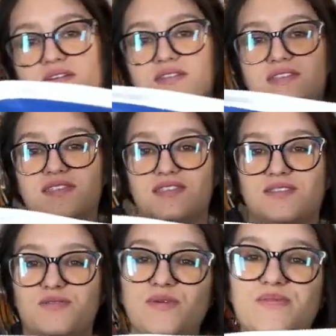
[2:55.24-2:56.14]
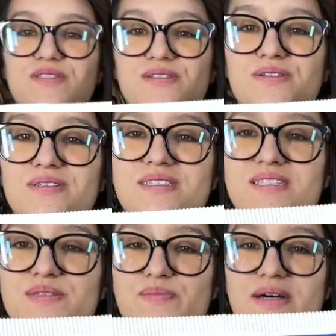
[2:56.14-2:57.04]
this is a swimsuit, it says
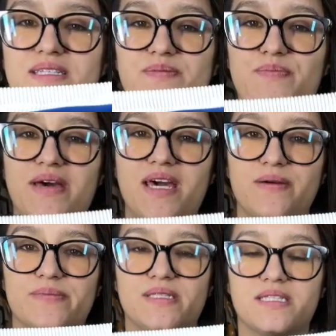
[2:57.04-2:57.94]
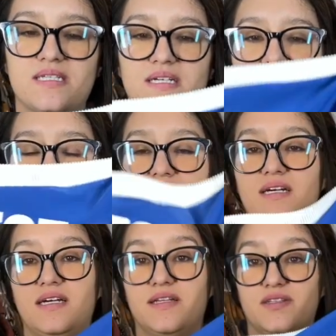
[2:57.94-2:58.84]
Best Babes.
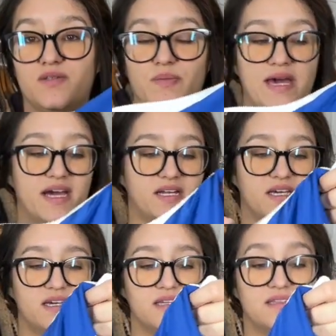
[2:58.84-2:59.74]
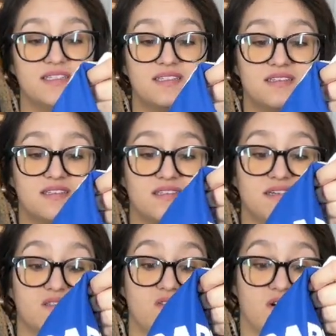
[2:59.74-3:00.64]
And there's padding, and this is a
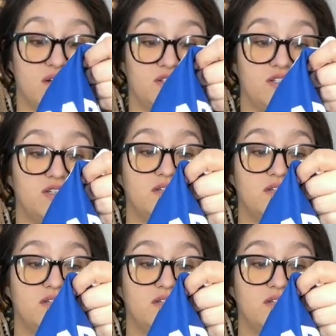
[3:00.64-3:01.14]
size large.